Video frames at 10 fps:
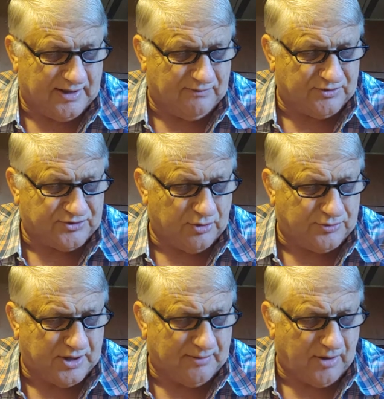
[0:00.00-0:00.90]
even so
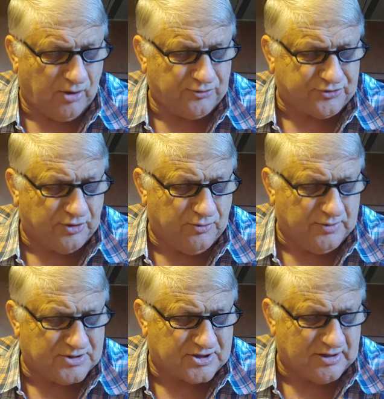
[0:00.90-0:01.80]
them also
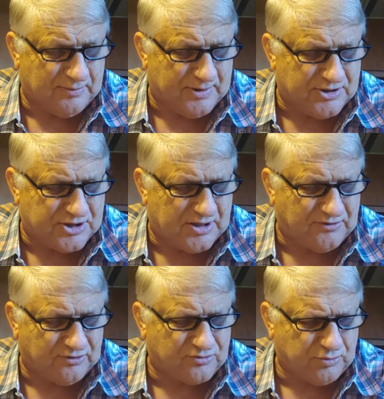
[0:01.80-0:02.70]
which sleep in
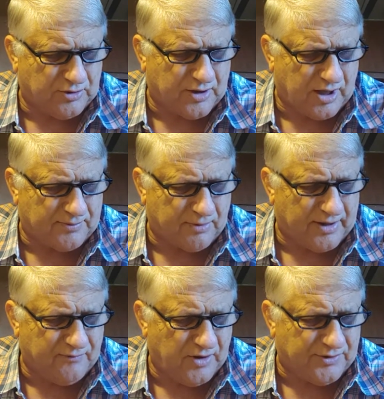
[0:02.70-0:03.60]
Jesus will God
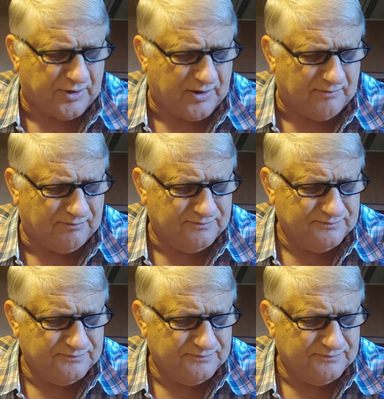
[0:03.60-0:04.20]
bring with him.